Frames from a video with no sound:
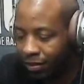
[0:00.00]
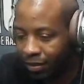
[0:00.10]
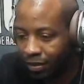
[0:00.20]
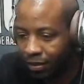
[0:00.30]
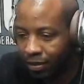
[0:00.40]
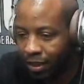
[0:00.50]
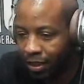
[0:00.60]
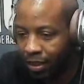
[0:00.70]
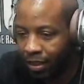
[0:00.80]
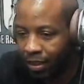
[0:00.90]

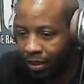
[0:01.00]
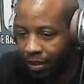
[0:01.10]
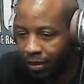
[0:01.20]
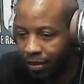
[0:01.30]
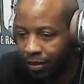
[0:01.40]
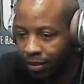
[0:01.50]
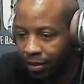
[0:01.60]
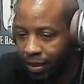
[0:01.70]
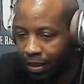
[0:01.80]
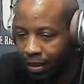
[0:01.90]
Today
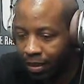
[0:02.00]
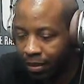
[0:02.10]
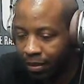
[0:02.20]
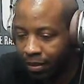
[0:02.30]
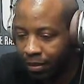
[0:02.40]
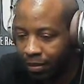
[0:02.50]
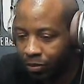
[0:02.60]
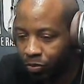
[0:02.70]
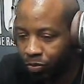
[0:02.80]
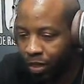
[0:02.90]
is
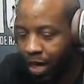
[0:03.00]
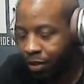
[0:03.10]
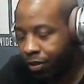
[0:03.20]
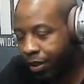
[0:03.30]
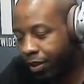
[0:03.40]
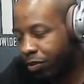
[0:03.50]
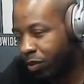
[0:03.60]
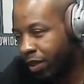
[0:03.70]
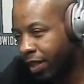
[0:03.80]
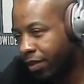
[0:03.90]
Saturday, the
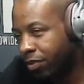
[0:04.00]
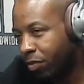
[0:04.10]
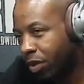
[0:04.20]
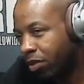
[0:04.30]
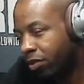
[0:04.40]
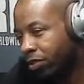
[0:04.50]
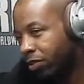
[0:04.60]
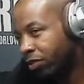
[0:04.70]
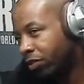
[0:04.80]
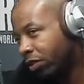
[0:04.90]
28th. Tomorrow,
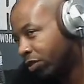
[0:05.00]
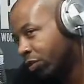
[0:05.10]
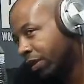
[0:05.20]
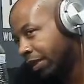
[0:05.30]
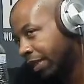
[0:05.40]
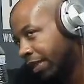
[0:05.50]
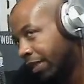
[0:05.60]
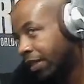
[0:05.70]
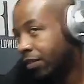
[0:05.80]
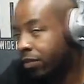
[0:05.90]
the
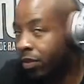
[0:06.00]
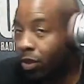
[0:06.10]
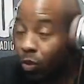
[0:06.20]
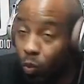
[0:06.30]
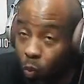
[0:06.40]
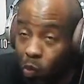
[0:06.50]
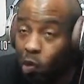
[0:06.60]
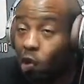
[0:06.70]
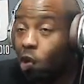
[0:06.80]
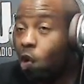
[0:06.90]
29th. So
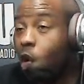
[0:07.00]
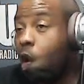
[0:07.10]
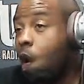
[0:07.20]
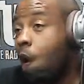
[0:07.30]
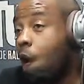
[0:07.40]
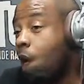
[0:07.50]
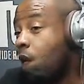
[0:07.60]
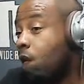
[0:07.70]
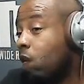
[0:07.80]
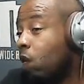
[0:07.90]
no, there
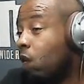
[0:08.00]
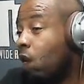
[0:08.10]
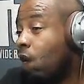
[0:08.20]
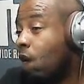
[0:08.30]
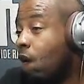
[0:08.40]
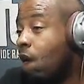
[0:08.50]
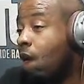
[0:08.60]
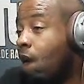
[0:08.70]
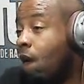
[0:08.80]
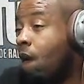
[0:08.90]
is
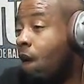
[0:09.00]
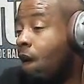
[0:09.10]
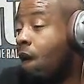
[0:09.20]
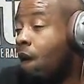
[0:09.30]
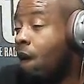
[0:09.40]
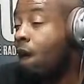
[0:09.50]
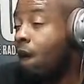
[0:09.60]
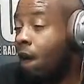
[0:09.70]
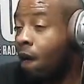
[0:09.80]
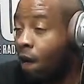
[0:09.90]
a
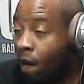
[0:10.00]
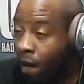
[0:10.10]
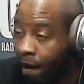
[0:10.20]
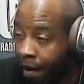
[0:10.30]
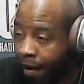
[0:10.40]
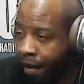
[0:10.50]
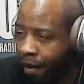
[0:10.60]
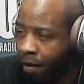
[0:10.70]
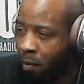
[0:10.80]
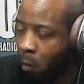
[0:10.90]
event happening.
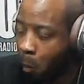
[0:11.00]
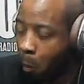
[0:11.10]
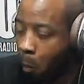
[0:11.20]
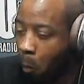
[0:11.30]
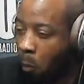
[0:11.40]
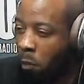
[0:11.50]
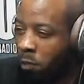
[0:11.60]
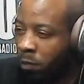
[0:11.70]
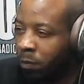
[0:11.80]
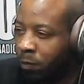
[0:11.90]
Goat
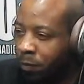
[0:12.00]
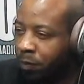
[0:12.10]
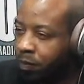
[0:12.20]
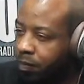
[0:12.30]
Sundays.